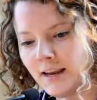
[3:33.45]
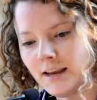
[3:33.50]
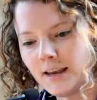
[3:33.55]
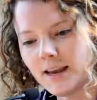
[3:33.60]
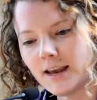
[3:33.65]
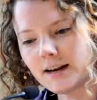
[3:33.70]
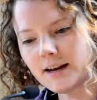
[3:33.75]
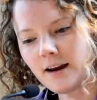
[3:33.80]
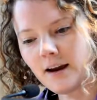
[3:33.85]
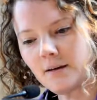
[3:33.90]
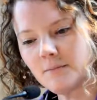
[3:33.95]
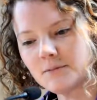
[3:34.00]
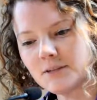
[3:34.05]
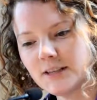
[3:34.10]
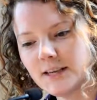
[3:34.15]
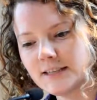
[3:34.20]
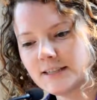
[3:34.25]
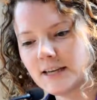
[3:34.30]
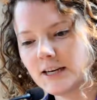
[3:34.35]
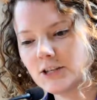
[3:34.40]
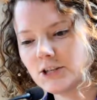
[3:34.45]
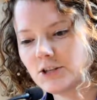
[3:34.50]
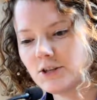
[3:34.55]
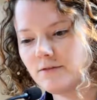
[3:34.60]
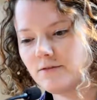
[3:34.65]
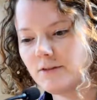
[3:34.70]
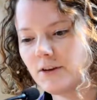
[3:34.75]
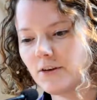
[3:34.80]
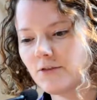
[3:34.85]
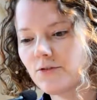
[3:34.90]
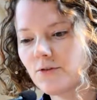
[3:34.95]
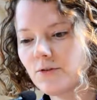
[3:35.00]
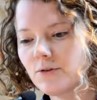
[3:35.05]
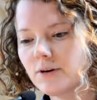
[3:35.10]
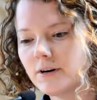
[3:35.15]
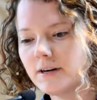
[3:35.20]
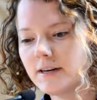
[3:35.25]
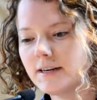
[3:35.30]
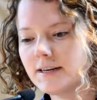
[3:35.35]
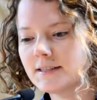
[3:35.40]
He had come to the attention of the
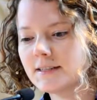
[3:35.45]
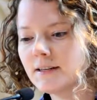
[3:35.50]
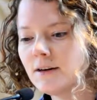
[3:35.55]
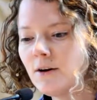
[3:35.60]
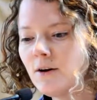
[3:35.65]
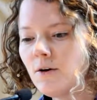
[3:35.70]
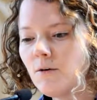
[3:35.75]
authorities